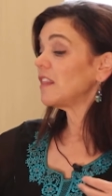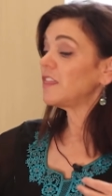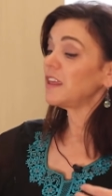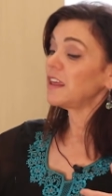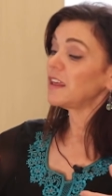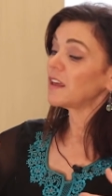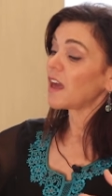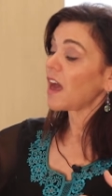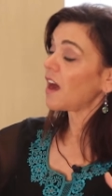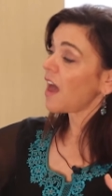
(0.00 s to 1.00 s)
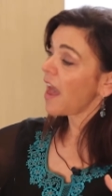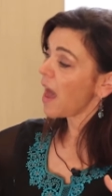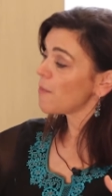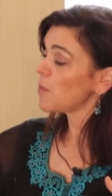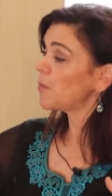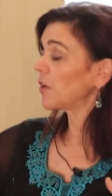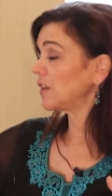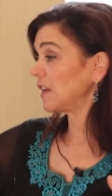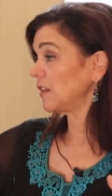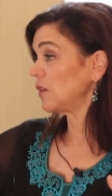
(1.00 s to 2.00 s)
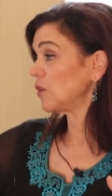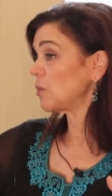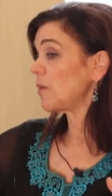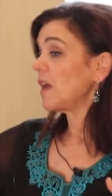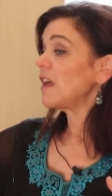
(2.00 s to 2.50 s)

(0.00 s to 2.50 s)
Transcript: a habit-building loop